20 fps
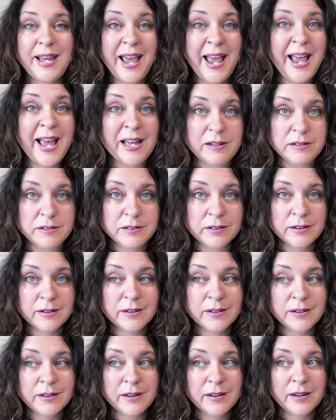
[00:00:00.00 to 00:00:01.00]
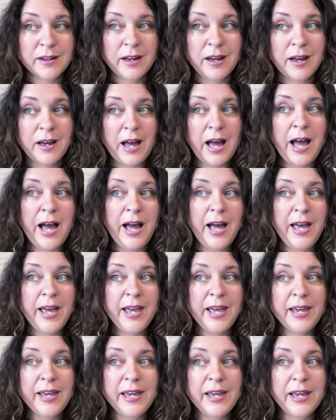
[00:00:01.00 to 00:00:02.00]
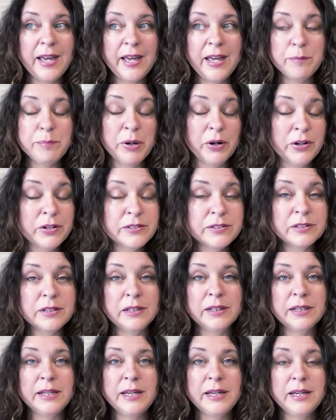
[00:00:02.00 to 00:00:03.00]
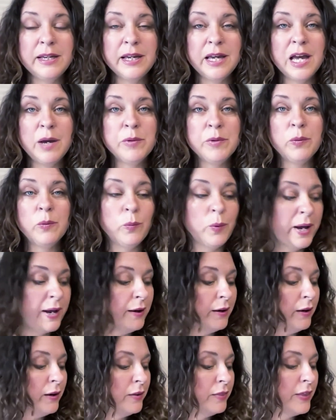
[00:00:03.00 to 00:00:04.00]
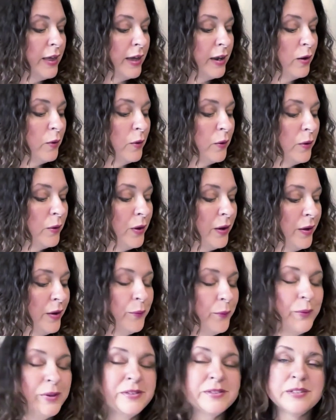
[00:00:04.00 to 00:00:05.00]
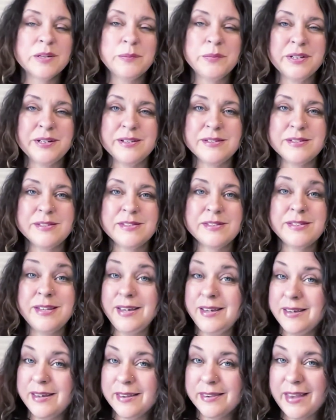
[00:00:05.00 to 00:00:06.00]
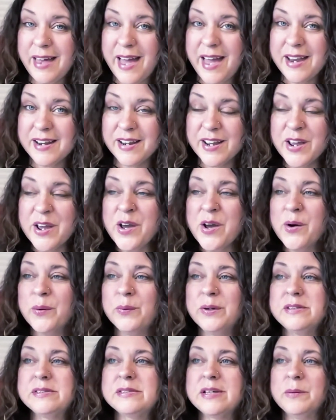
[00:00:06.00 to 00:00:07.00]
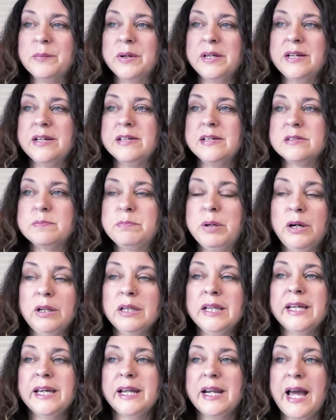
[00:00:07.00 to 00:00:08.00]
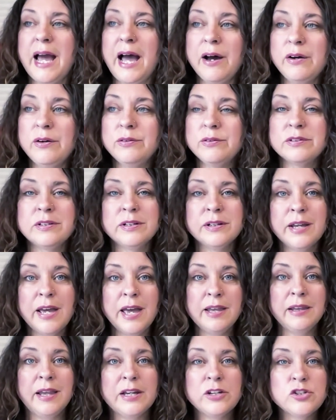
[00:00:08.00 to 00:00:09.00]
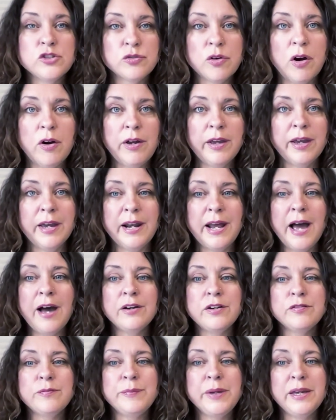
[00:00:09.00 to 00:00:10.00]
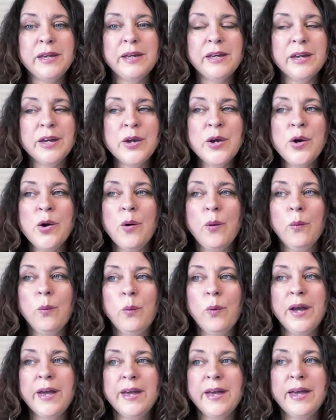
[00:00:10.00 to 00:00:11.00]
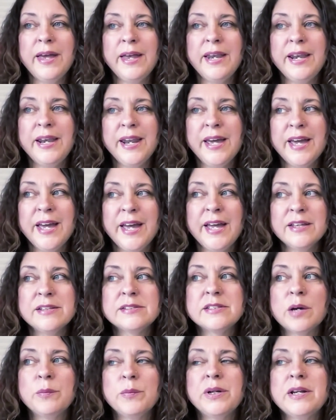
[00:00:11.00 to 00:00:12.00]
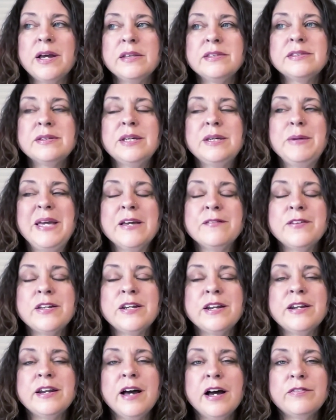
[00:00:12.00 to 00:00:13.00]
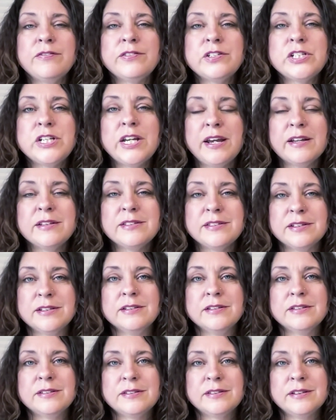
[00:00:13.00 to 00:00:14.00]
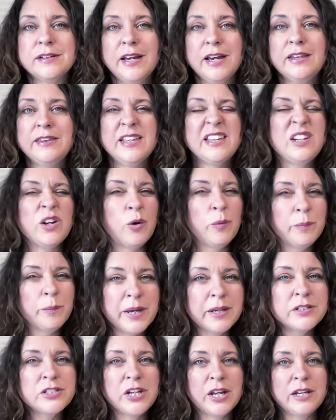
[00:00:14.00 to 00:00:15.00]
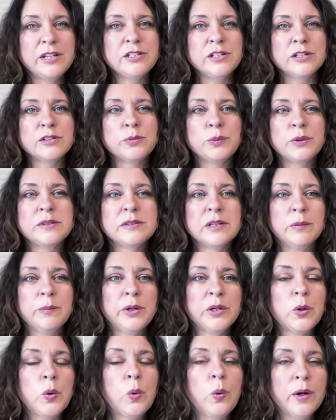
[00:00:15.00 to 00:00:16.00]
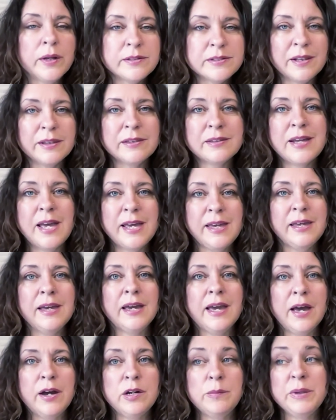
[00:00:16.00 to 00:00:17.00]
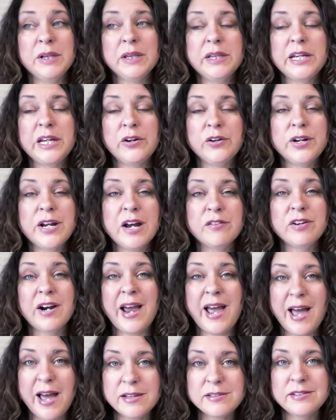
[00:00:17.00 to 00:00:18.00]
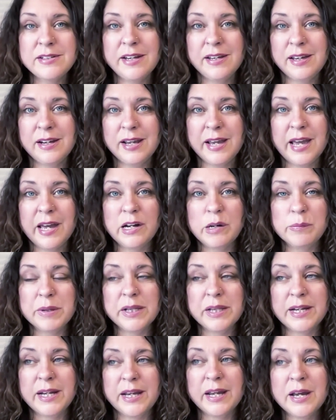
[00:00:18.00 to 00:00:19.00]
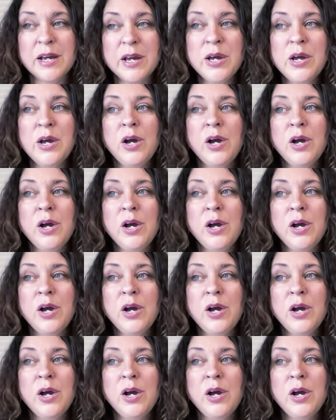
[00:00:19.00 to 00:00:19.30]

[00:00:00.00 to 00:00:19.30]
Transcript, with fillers: And I personally am aware that when someone is seeking that, when someone is pulling it out and like drawing it out of me, when someone has given enough chances and they don't make changes, when someone quits taking accountability or never has taken accountability,